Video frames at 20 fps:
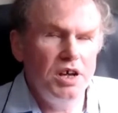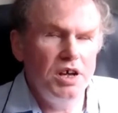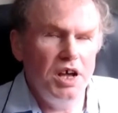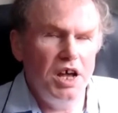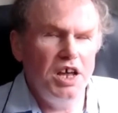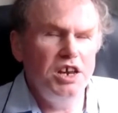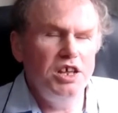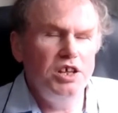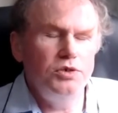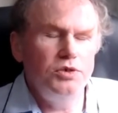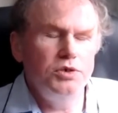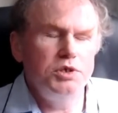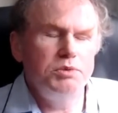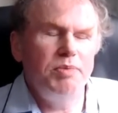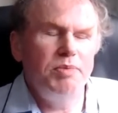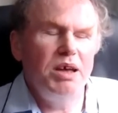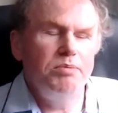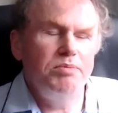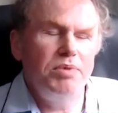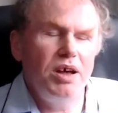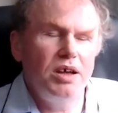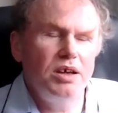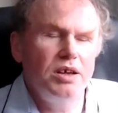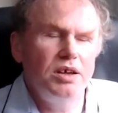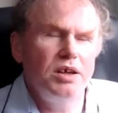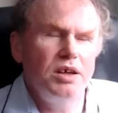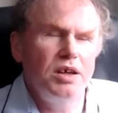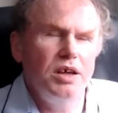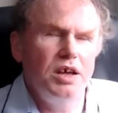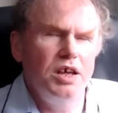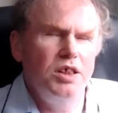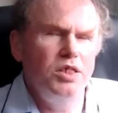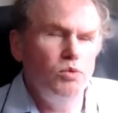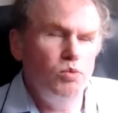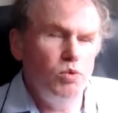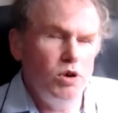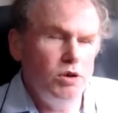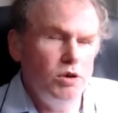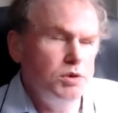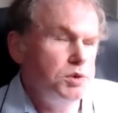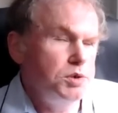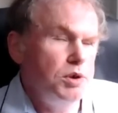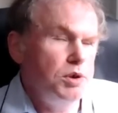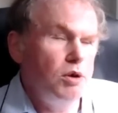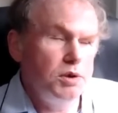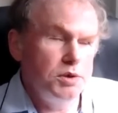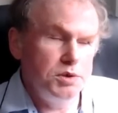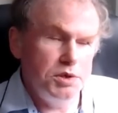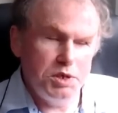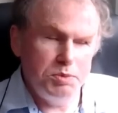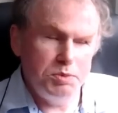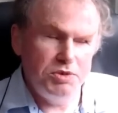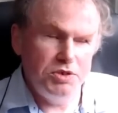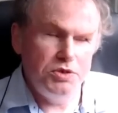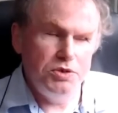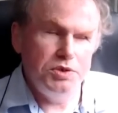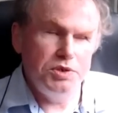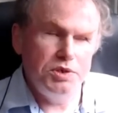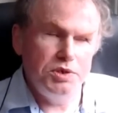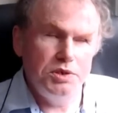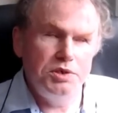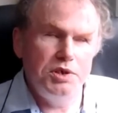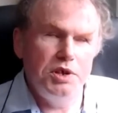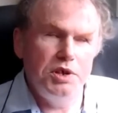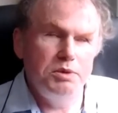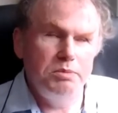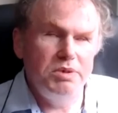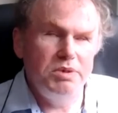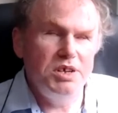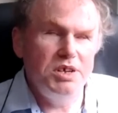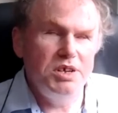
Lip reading: any newspaper in the world as long as it's produced accessibly.